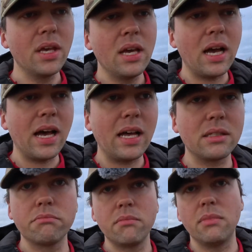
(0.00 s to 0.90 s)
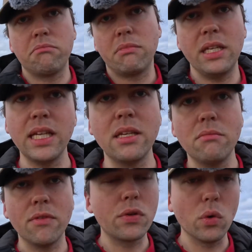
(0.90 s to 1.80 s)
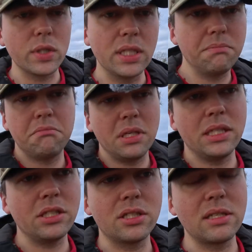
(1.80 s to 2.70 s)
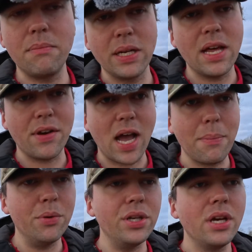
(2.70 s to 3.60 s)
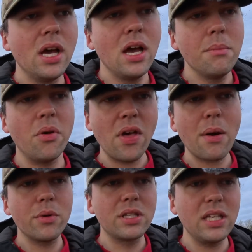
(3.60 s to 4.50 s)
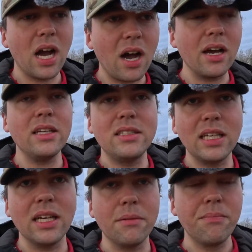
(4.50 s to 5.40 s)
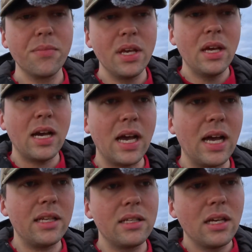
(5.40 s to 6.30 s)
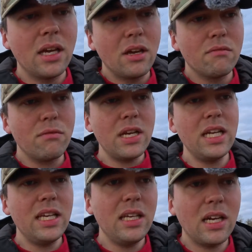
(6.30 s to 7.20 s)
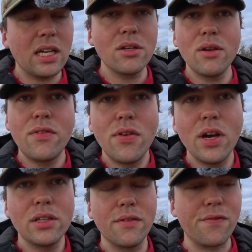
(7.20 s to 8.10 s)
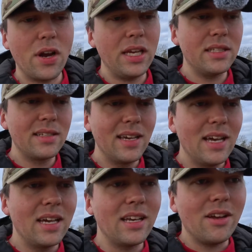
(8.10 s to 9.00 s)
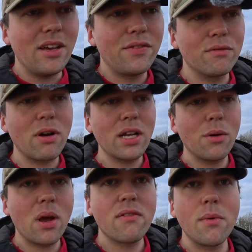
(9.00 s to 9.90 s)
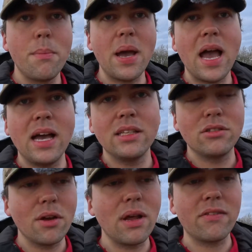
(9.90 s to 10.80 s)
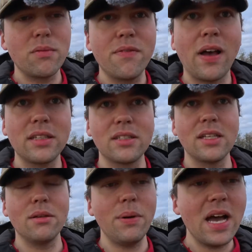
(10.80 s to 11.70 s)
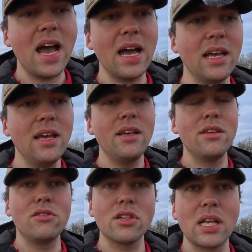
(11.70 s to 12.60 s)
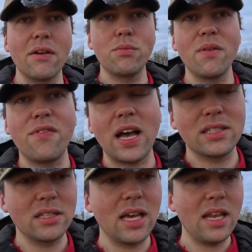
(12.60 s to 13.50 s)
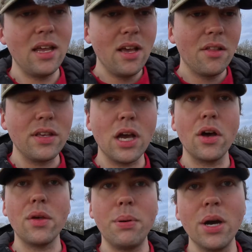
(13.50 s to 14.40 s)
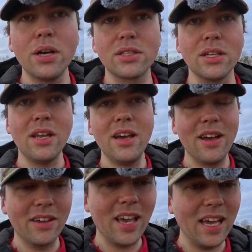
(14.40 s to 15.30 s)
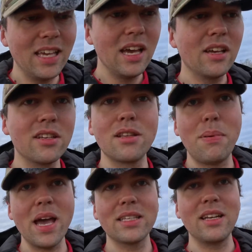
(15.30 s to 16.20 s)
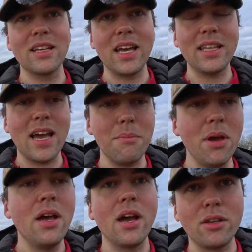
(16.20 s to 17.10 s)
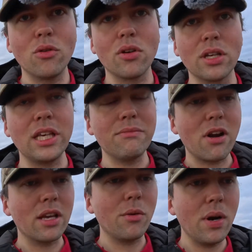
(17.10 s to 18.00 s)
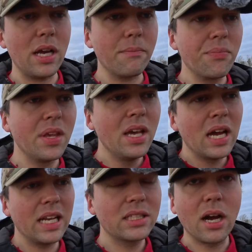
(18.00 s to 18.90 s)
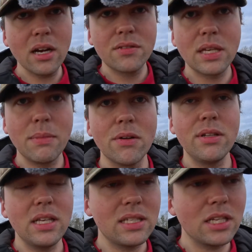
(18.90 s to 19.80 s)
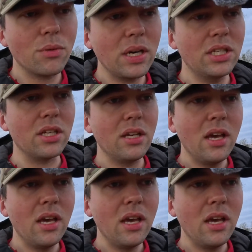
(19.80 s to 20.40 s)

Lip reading: And he didn't. Of course, it just simply never happened. But that was the idea. And really, I don't know if you've heard the phrase, if you're running away from a bear, you don't have to be faster than the bear. You just have to be faster than the other person, okay? Because the bear's going to get them and you're going to keep running away. And it's kind of similar in this situation.